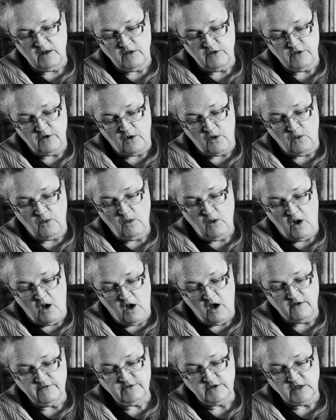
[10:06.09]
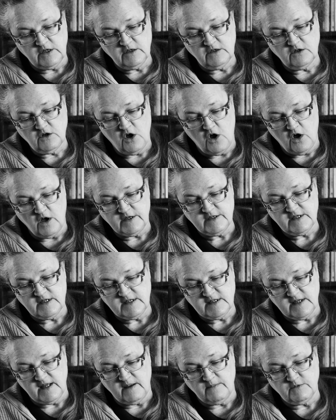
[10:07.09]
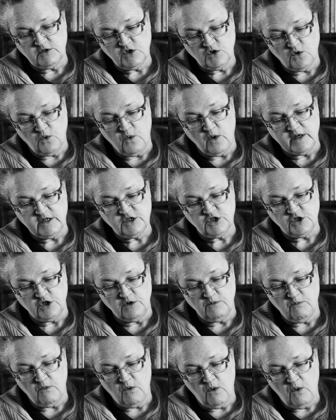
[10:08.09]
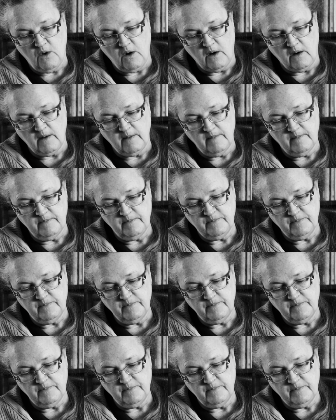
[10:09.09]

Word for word: though, often causes them to question more.